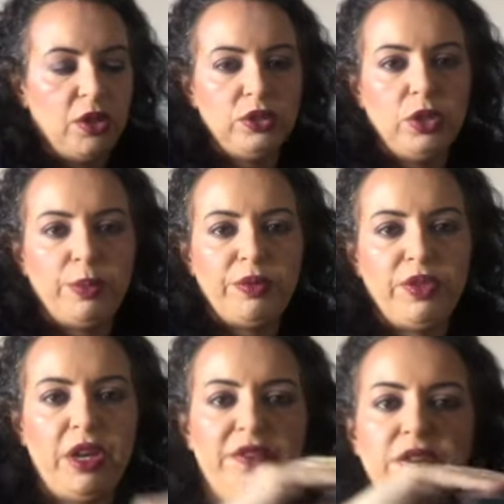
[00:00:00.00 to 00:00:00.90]
on top of
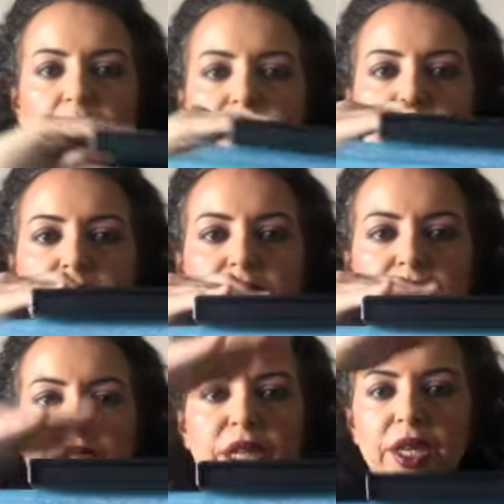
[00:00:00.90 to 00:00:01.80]
the other,
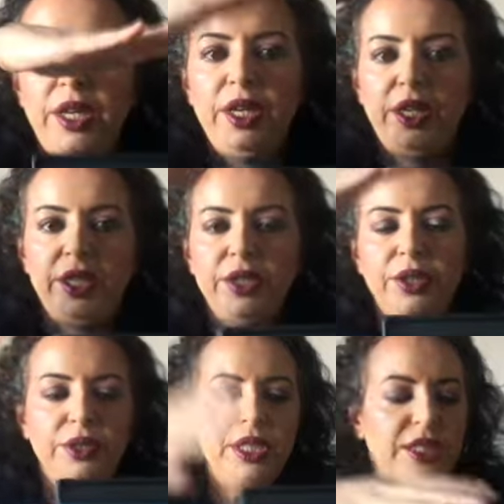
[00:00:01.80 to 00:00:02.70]
because, you
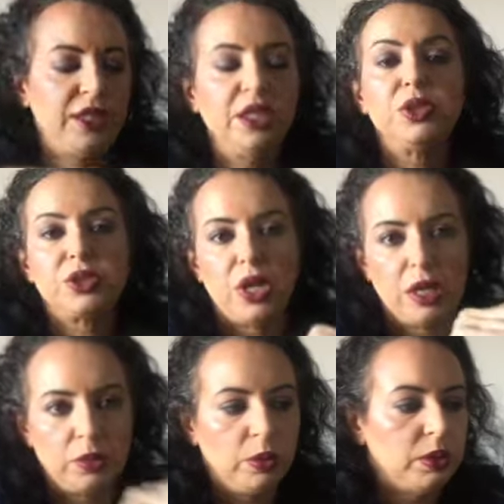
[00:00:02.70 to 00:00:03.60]
know, it looks
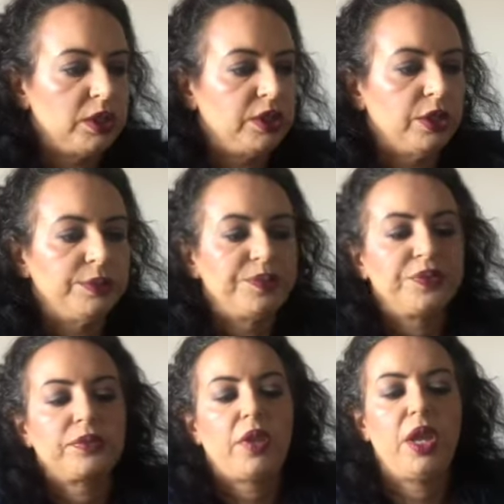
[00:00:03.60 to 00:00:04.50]
awkward. So
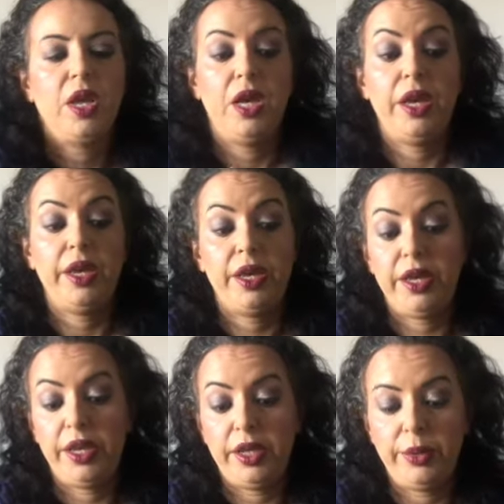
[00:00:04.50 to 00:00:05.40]

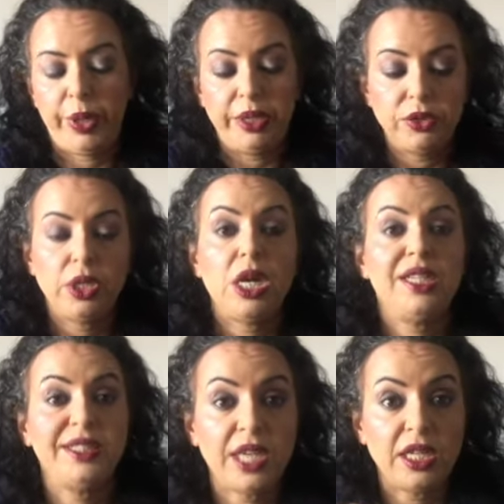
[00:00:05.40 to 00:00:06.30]
anyway, so I
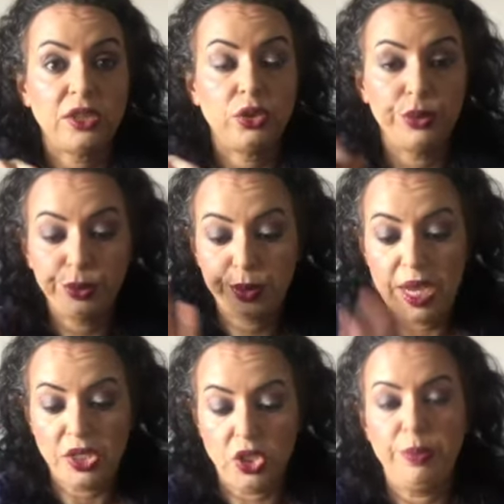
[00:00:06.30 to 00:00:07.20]
decided to
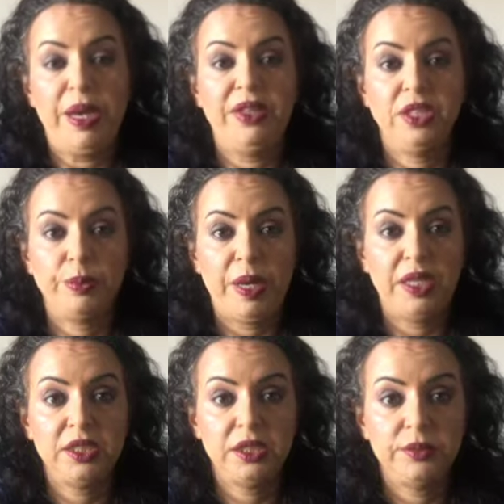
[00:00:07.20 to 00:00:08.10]
actually pan this
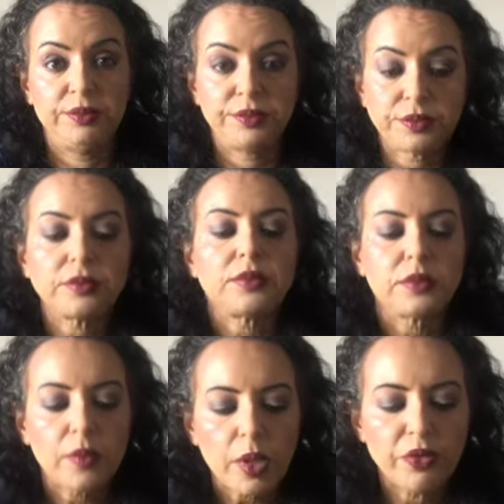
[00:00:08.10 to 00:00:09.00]
palette
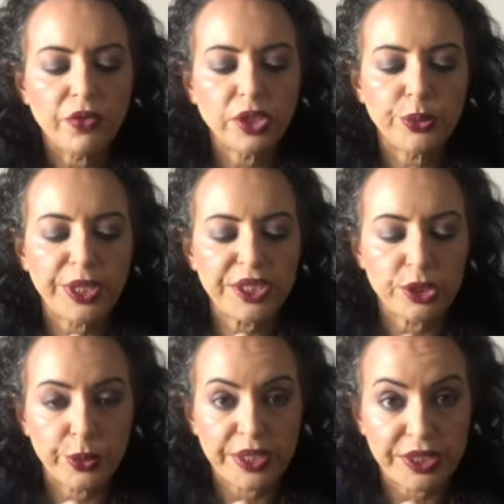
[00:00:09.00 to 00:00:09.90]
for
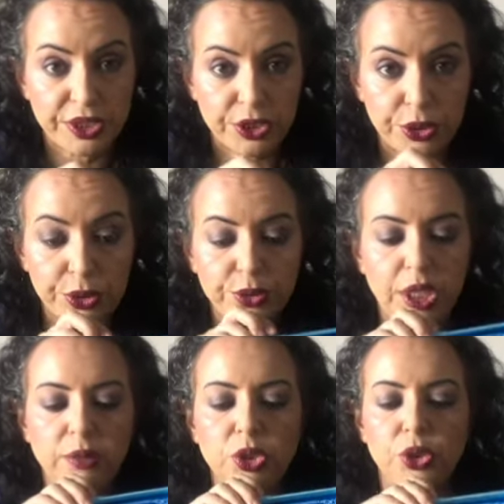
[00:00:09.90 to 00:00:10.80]
2022.
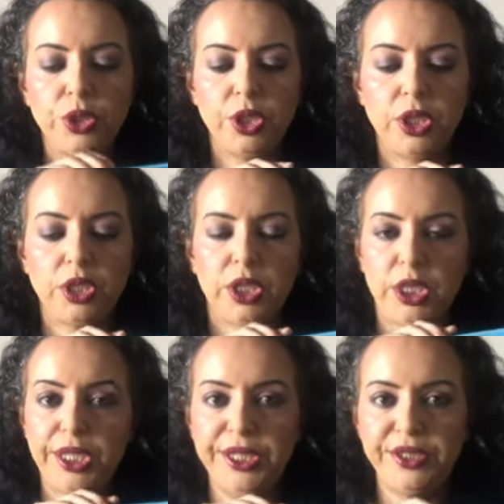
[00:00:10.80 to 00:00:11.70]
I will show you the
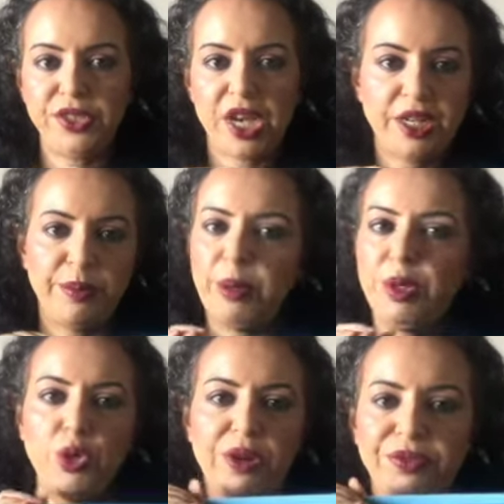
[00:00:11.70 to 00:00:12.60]
inside. Maybe
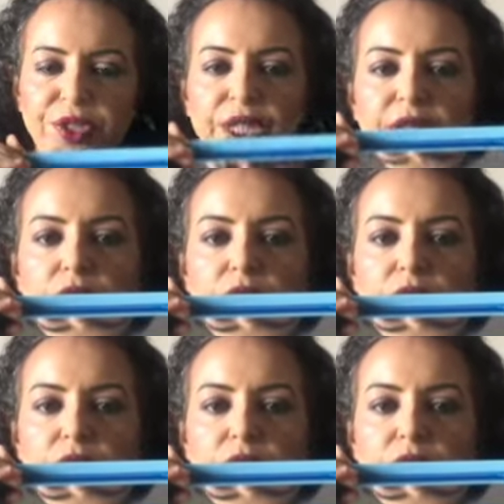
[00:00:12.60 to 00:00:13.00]
you have seen it